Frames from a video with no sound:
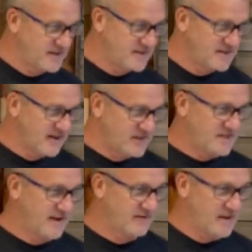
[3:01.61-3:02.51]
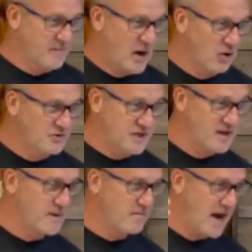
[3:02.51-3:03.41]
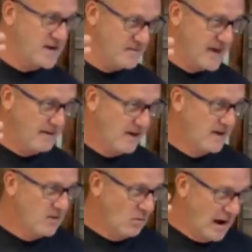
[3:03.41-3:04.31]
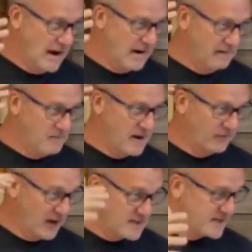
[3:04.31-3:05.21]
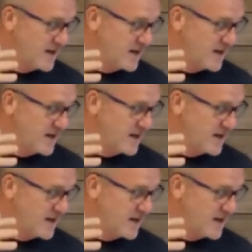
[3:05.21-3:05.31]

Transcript: 7070, my old gym in Monument, where my friends there